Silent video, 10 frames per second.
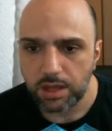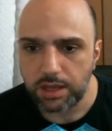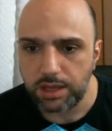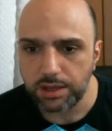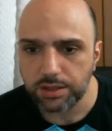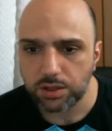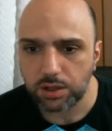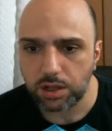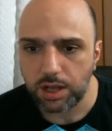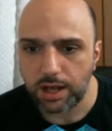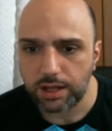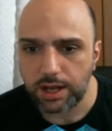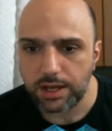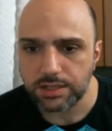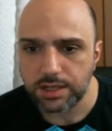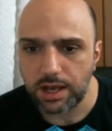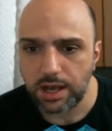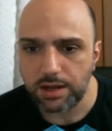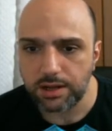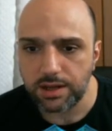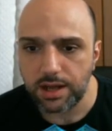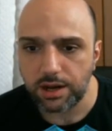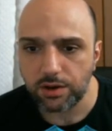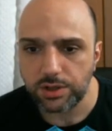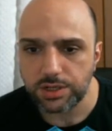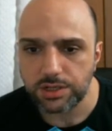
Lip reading: Heals all allies and then increases